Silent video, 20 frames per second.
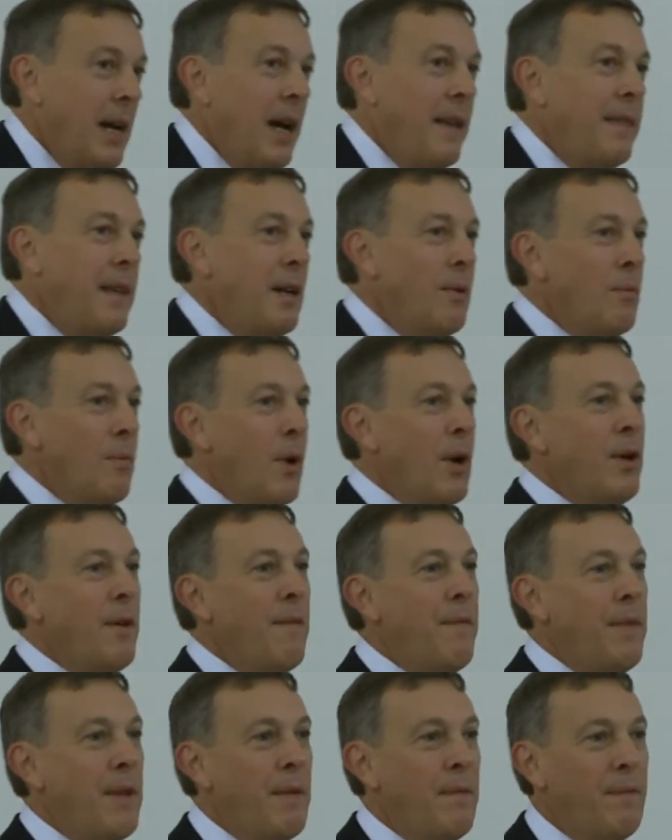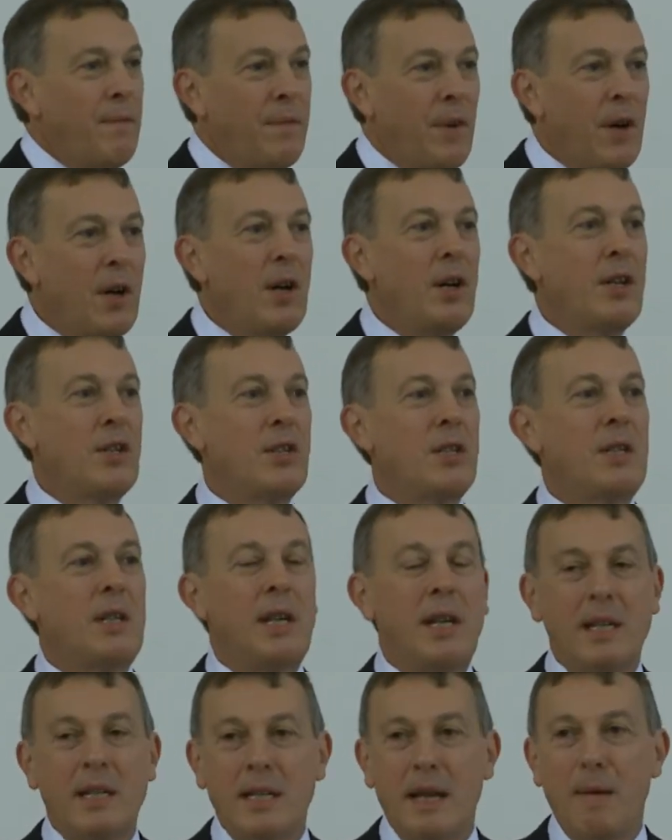I think, one of the
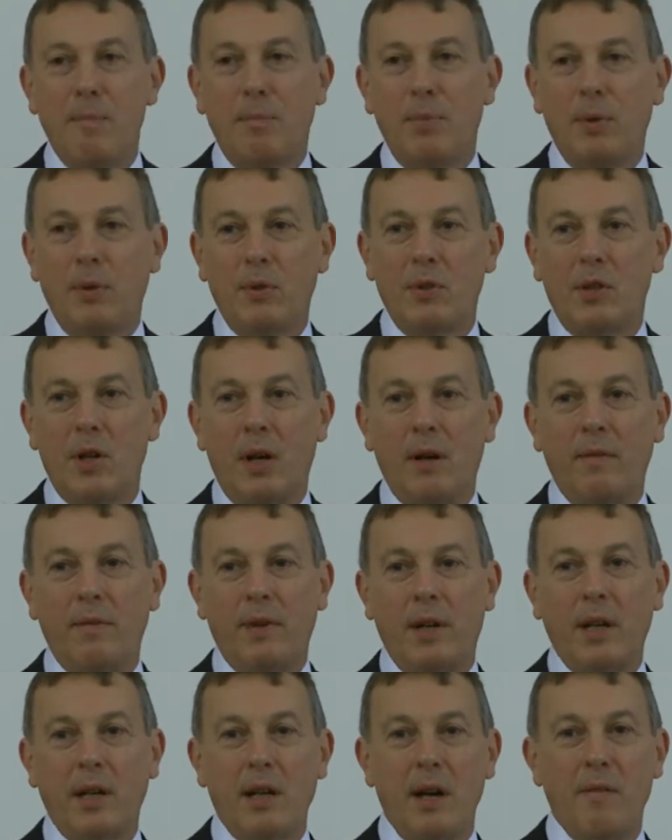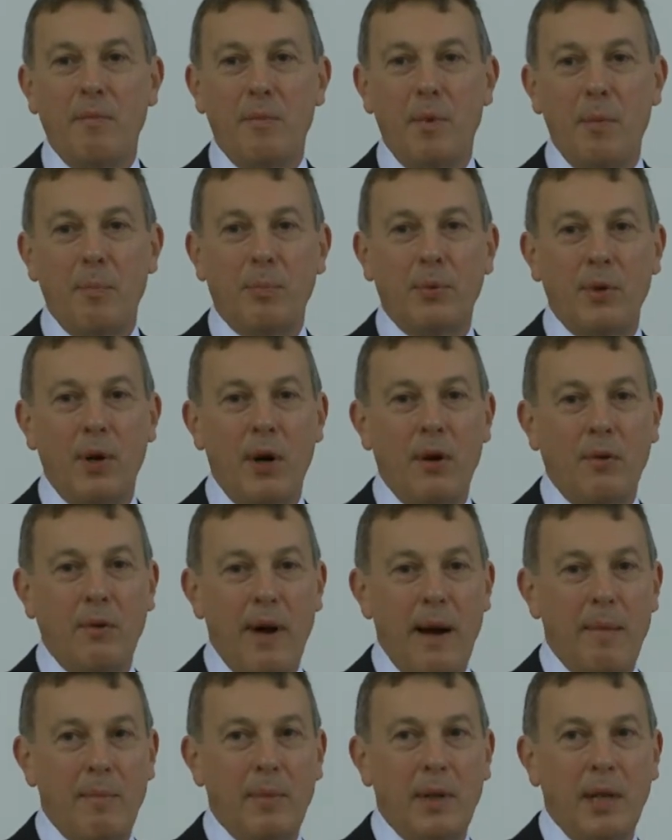first examples of a government
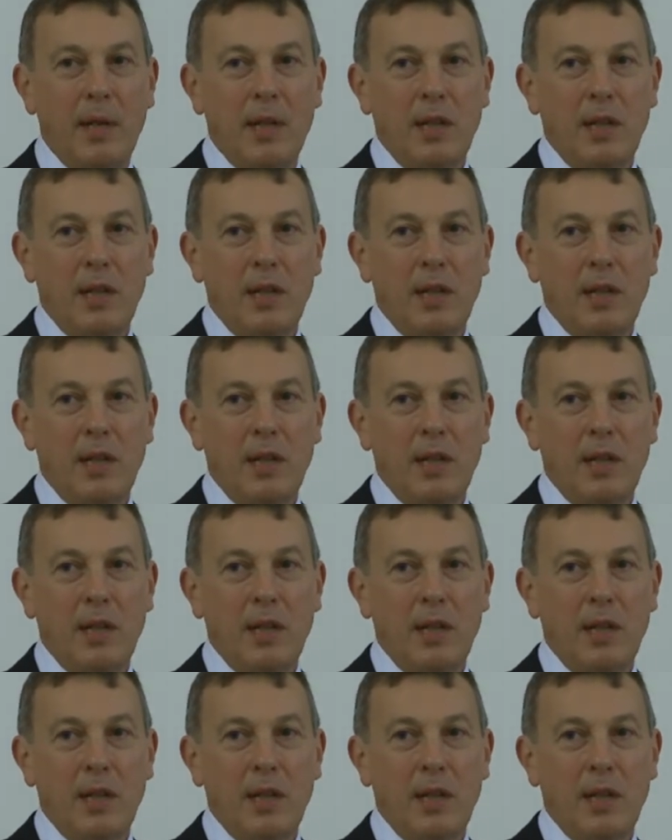programme